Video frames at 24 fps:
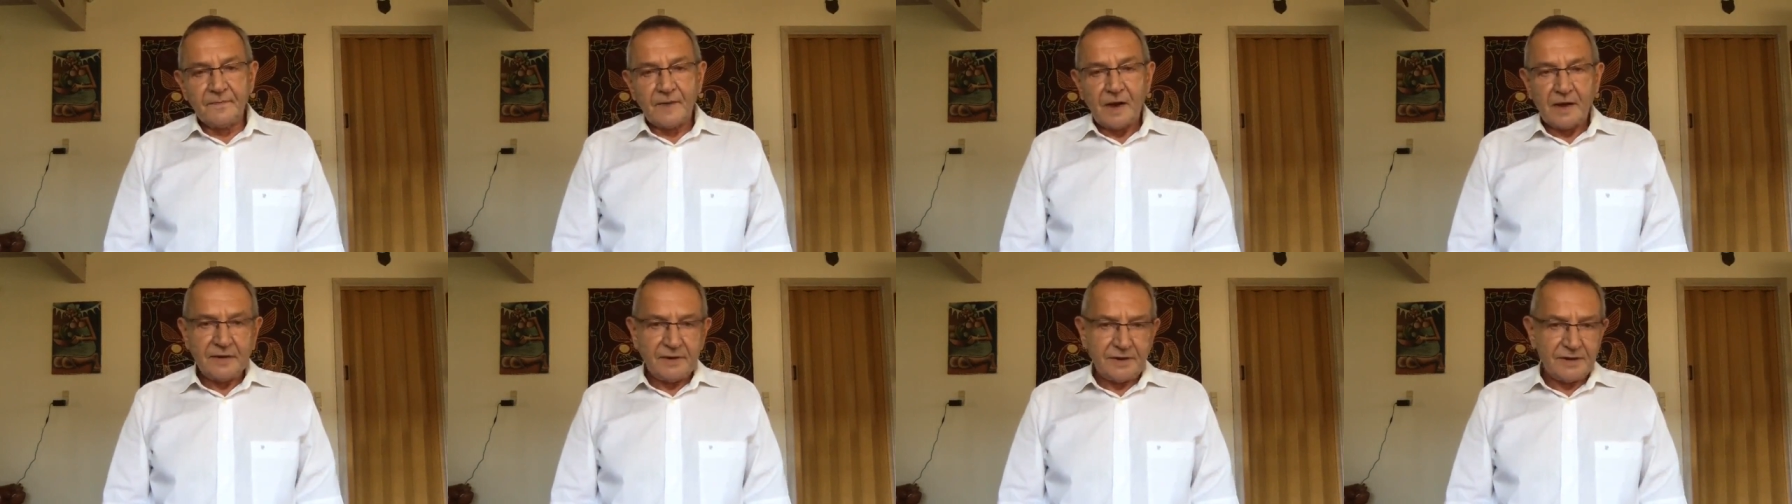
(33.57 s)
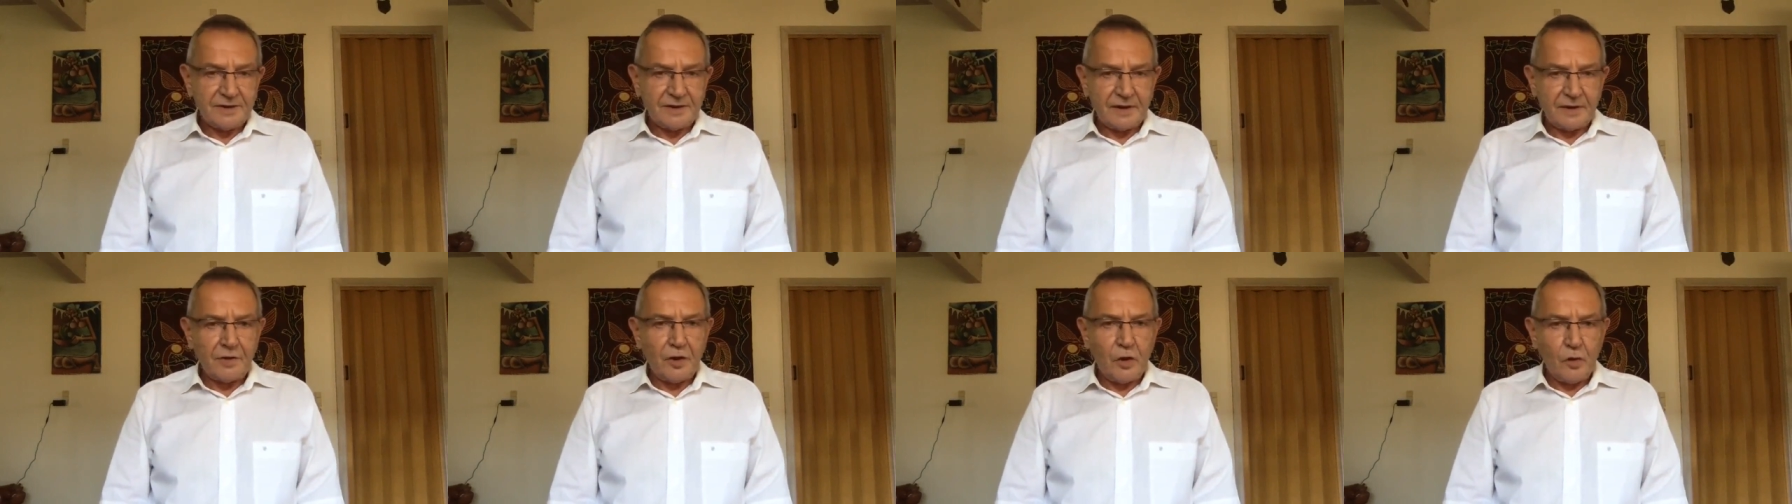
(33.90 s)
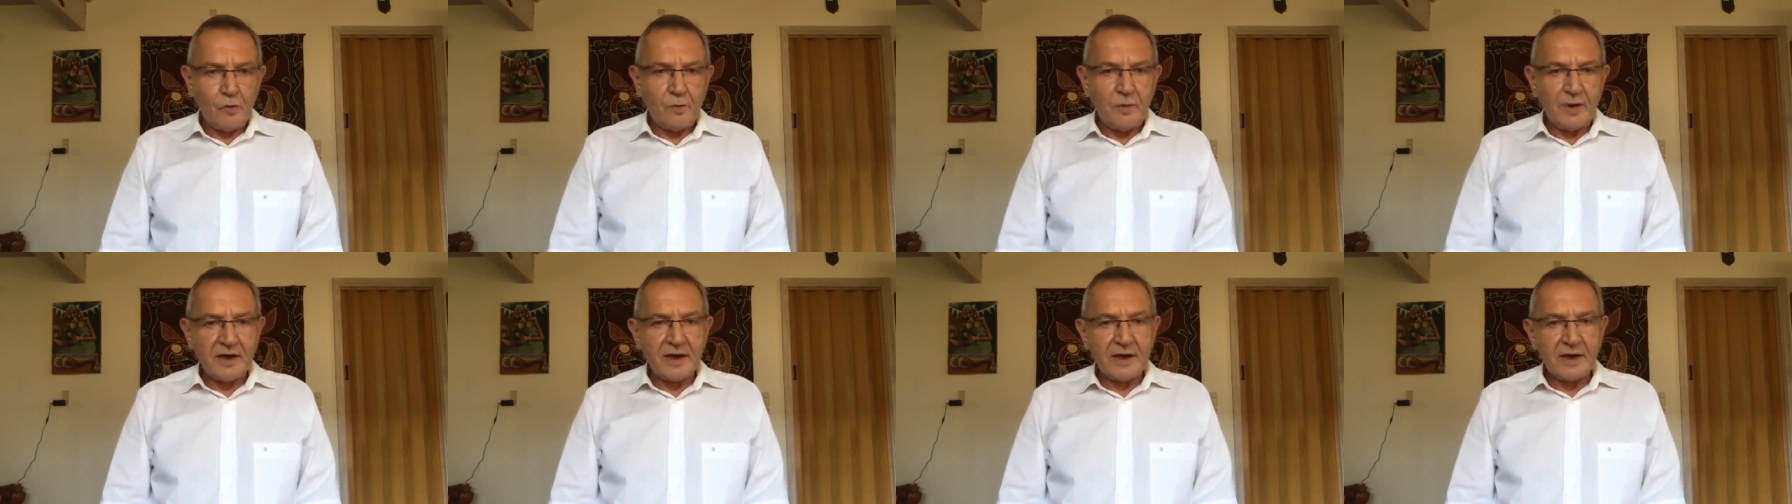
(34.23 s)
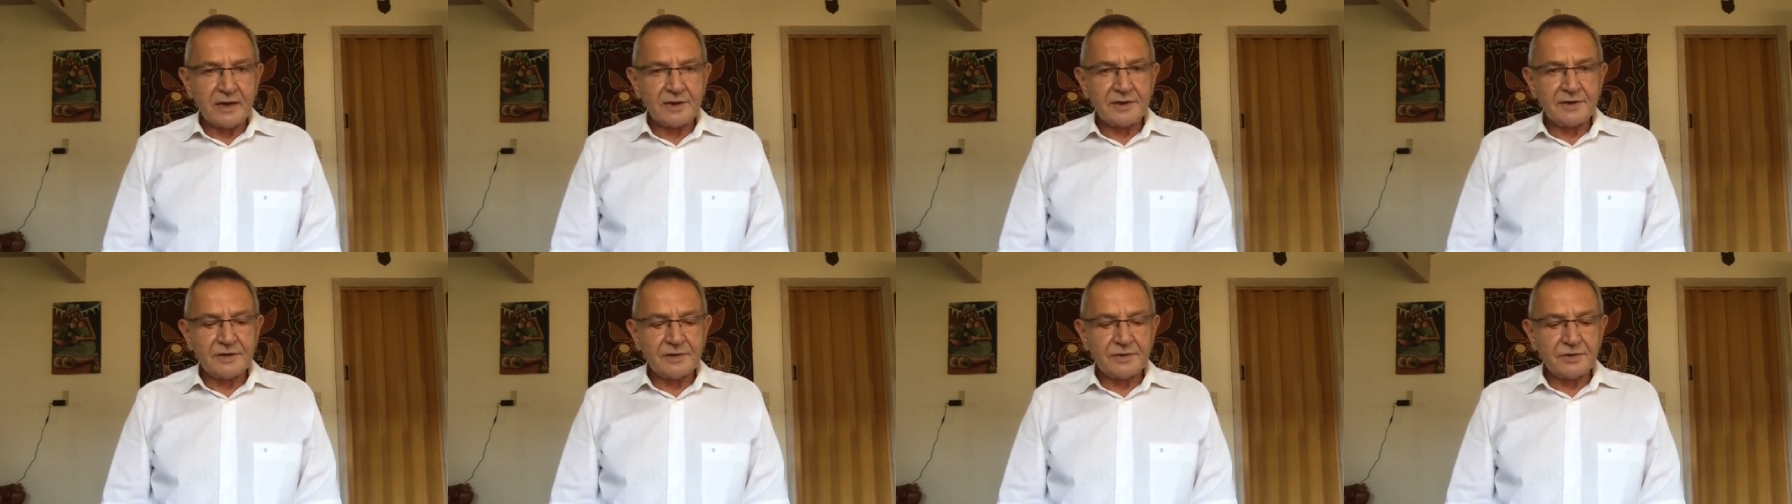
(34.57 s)
It is an open
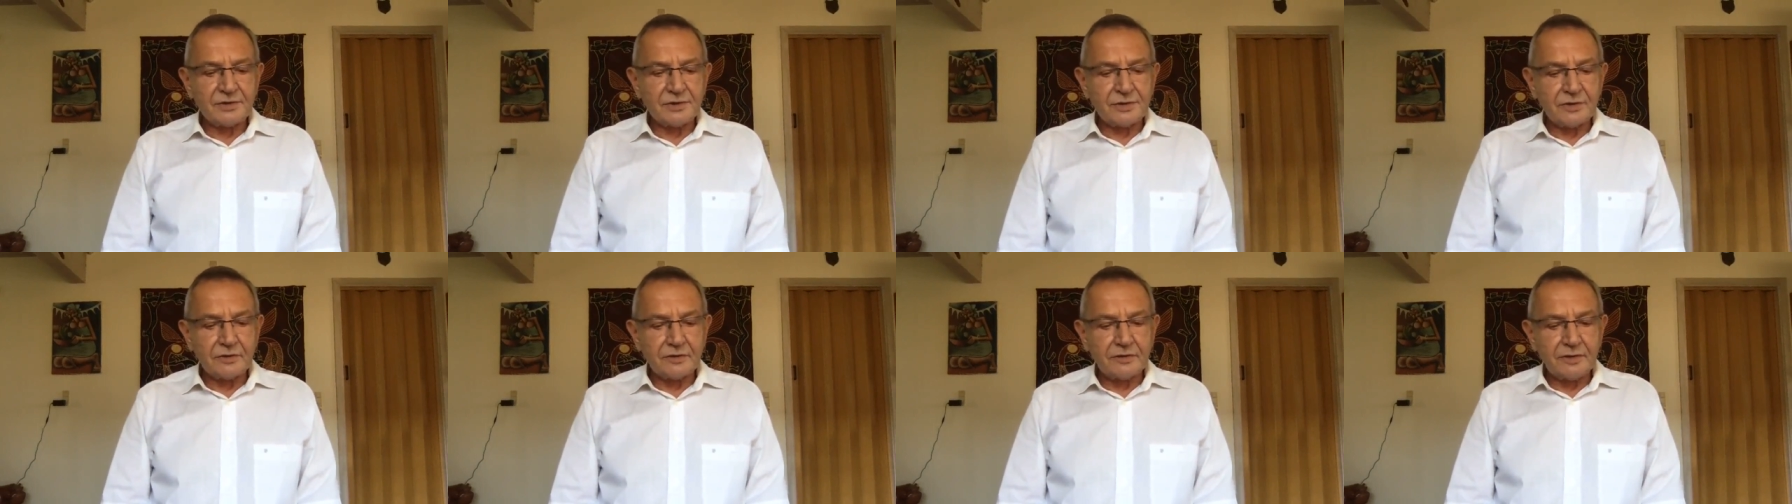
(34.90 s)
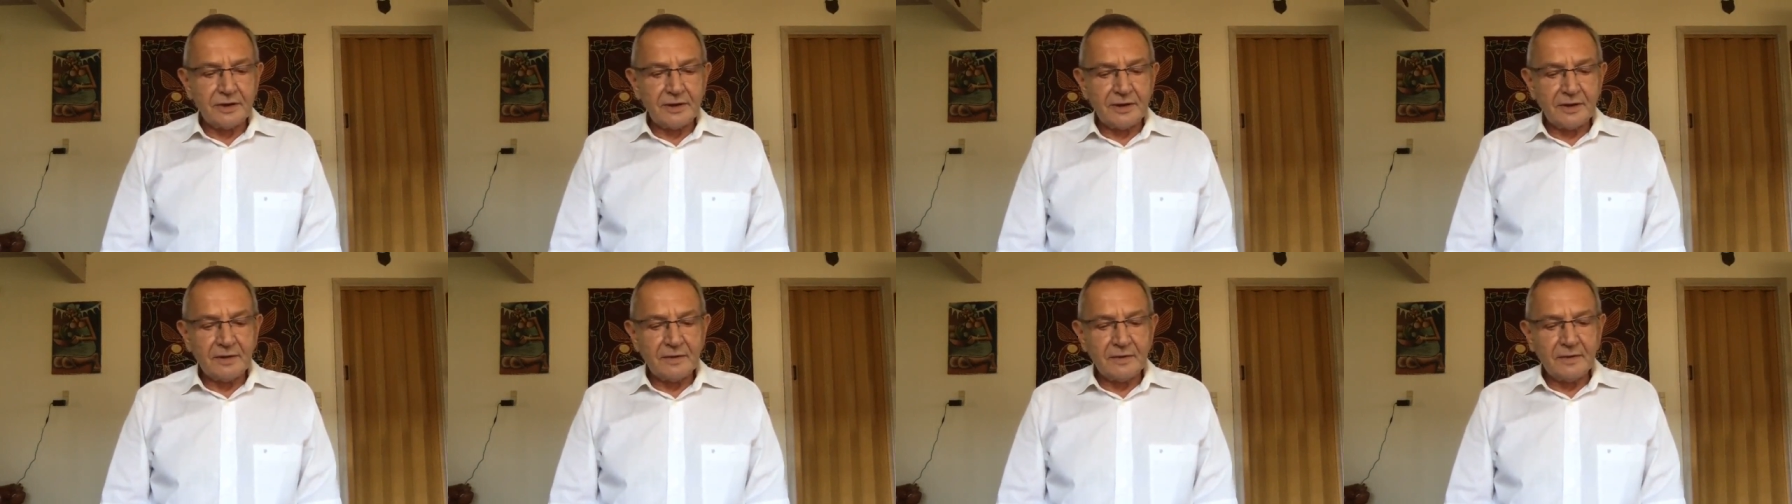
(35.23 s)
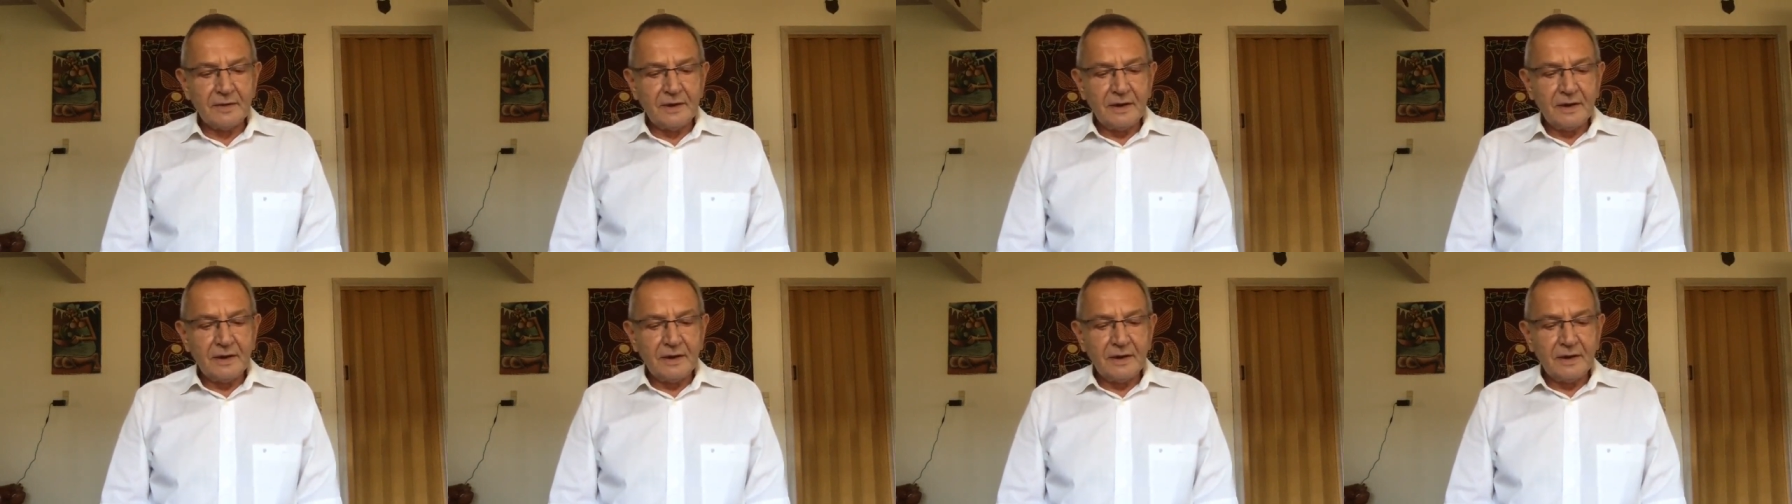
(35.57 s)
access journal